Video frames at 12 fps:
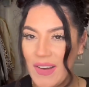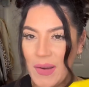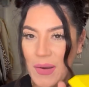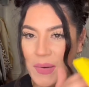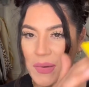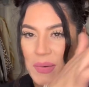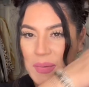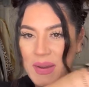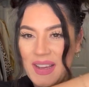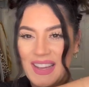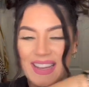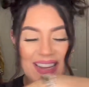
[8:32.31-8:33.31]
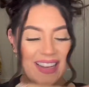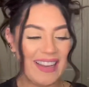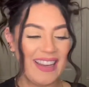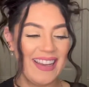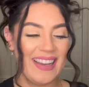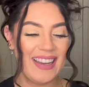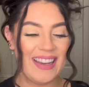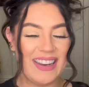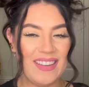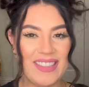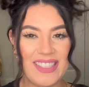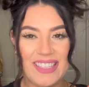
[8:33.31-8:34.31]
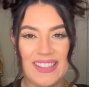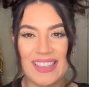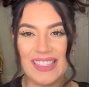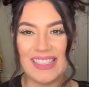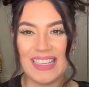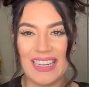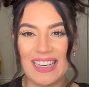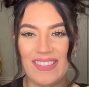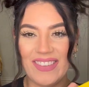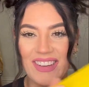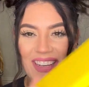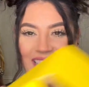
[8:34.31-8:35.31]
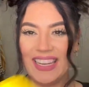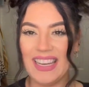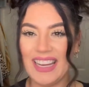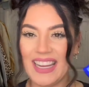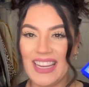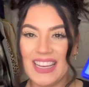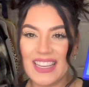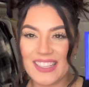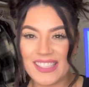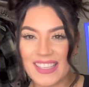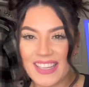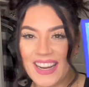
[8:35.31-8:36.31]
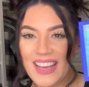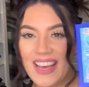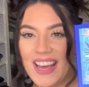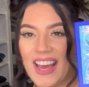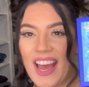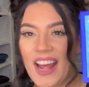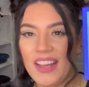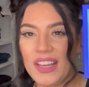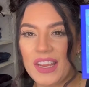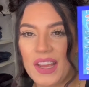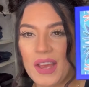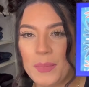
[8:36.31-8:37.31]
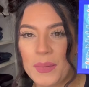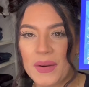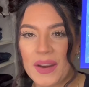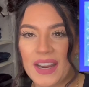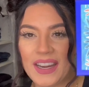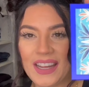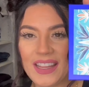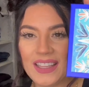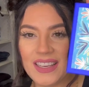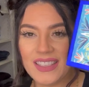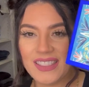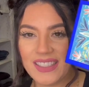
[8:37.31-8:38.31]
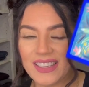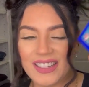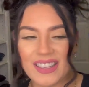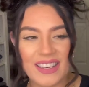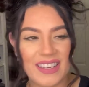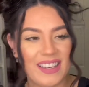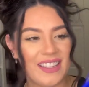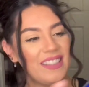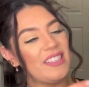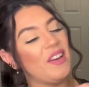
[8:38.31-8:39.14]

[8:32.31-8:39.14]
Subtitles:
Oh my god, I'm so excited for it. Ta-da! Look at how pretty this is.